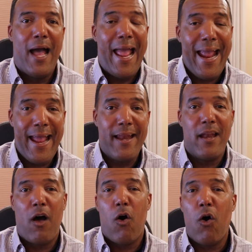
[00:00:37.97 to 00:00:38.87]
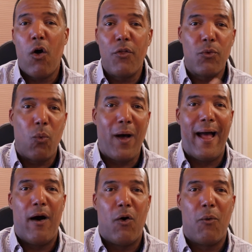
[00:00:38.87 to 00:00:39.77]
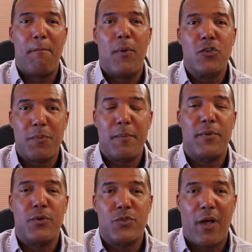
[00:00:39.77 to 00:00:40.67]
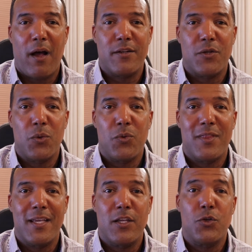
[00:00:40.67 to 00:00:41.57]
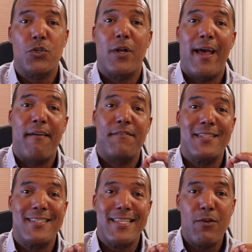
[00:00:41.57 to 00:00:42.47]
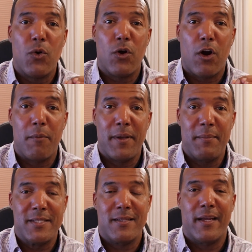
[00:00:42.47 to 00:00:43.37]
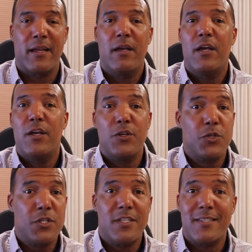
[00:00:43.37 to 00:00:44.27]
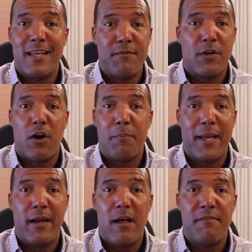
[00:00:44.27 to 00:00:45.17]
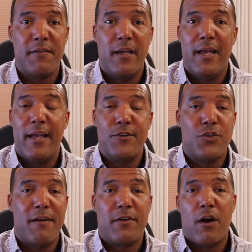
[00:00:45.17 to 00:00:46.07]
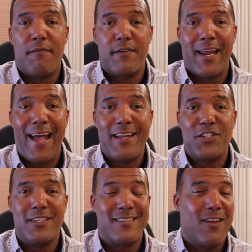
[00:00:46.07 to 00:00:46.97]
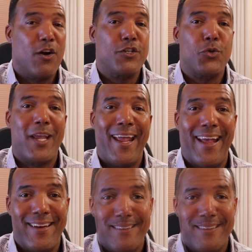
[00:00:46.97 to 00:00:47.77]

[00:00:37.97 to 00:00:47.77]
And all the while, most people you talk to think you should have zero car payments. Like, you should just have your car paid off and drive a car for cash as long as you can.